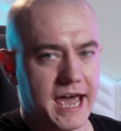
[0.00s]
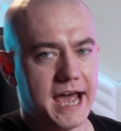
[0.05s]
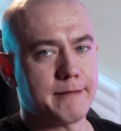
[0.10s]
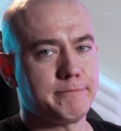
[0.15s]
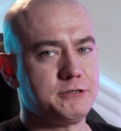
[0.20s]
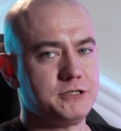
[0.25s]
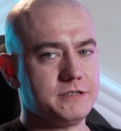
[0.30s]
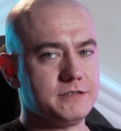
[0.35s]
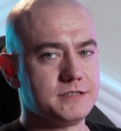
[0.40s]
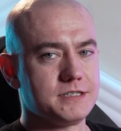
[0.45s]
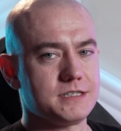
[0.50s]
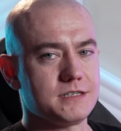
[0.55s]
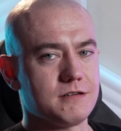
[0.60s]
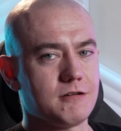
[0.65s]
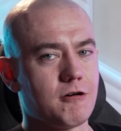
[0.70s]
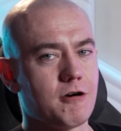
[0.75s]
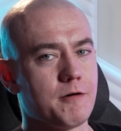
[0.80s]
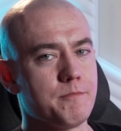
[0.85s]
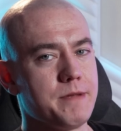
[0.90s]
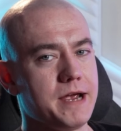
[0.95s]
CAPTCHAs
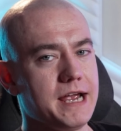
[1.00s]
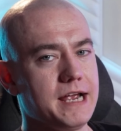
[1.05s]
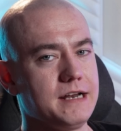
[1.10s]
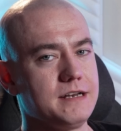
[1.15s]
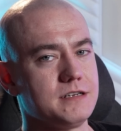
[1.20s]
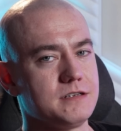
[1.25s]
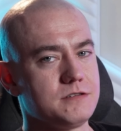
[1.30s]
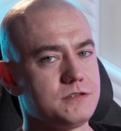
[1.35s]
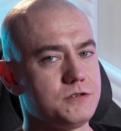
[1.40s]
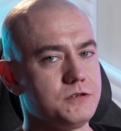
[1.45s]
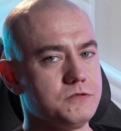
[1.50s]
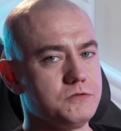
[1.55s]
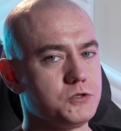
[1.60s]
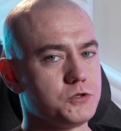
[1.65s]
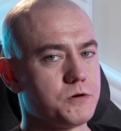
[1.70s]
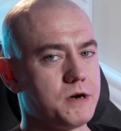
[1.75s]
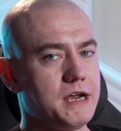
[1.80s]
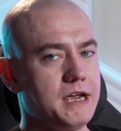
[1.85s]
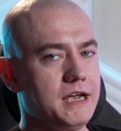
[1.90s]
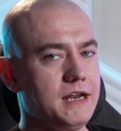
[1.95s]
are made to
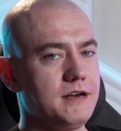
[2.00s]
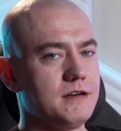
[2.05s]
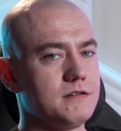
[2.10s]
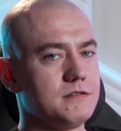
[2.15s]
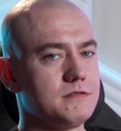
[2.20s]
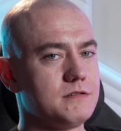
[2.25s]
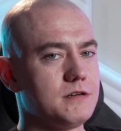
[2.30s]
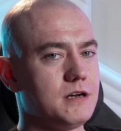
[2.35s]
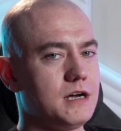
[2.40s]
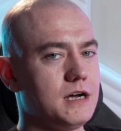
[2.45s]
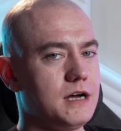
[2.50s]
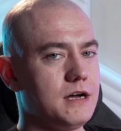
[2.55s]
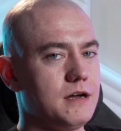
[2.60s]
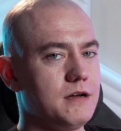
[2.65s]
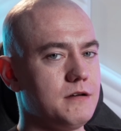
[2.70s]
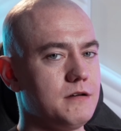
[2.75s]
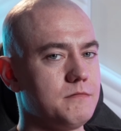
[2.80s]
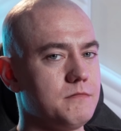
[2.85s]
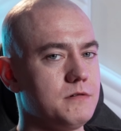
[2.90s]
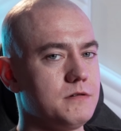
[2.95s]
train
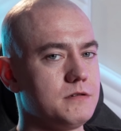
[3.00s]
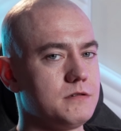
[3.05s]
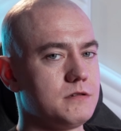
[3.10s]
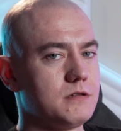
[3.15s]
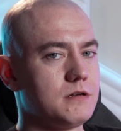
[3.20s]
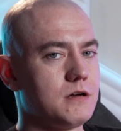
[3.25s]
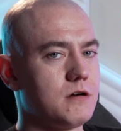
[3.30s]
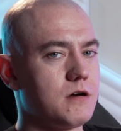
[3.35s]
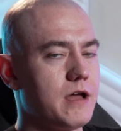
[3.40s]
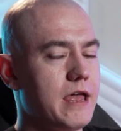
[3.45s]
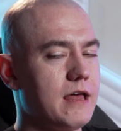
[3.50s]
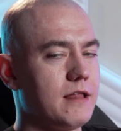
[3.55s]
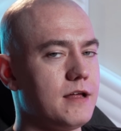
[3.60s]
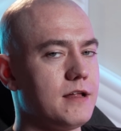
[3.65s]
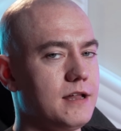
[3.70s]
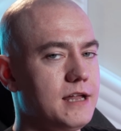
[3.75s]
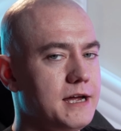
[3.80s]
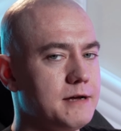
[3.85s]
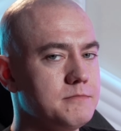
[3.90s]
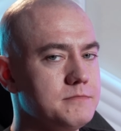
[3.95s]
uh,
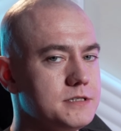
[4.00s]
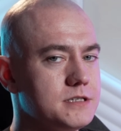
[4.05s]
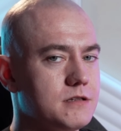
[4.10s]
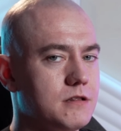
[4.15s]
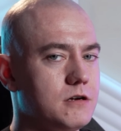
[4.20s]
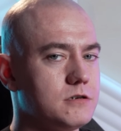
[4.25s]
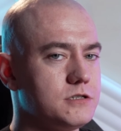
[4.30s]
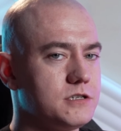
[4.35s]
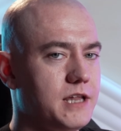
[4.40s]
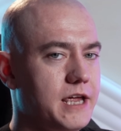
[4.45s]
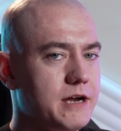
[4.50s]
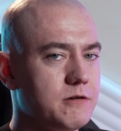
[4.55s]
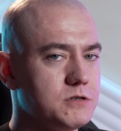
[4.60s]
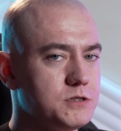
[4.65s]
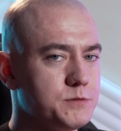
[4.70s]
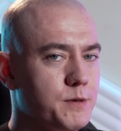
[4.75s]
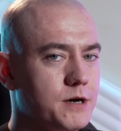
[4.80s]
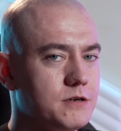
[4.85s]
LLMs, large language